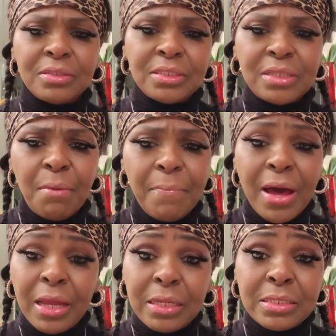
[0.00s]

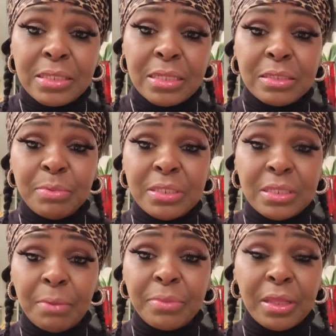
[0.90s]
Somebody sends me
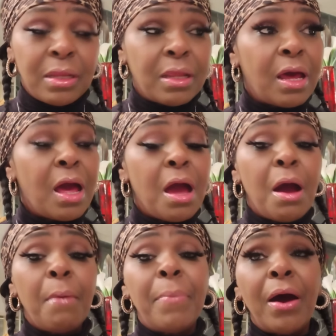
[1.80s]
something
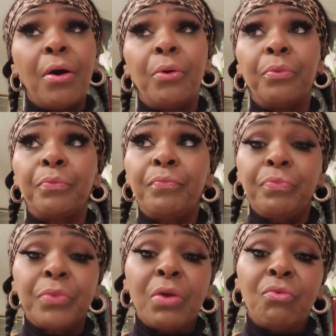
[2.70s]
about
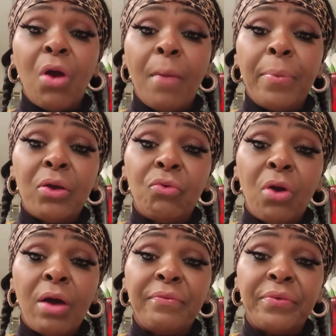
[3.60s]
Robin
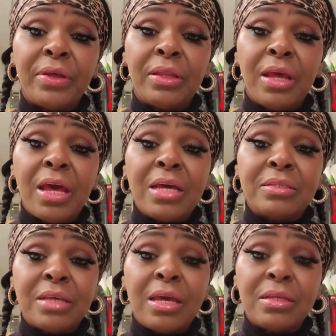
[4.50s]
Crawford
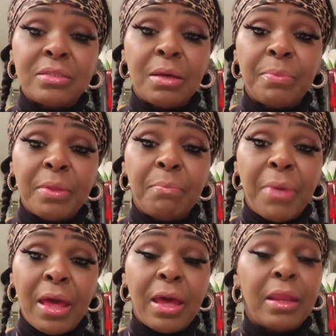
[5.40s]
saying something
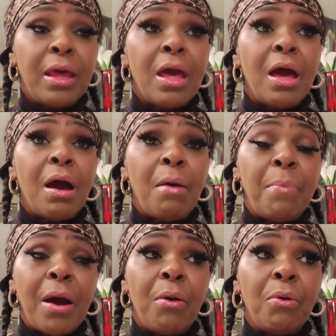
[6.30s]
bad
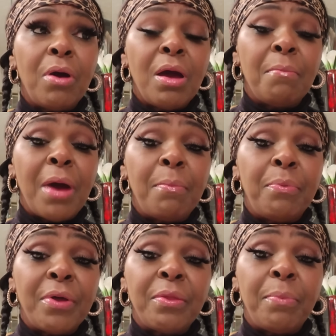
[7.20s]
about my
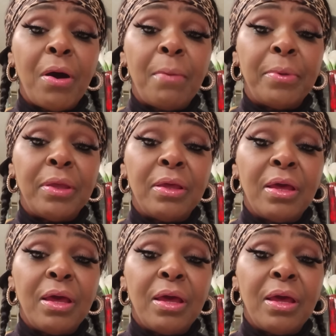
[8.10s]
brother Bobby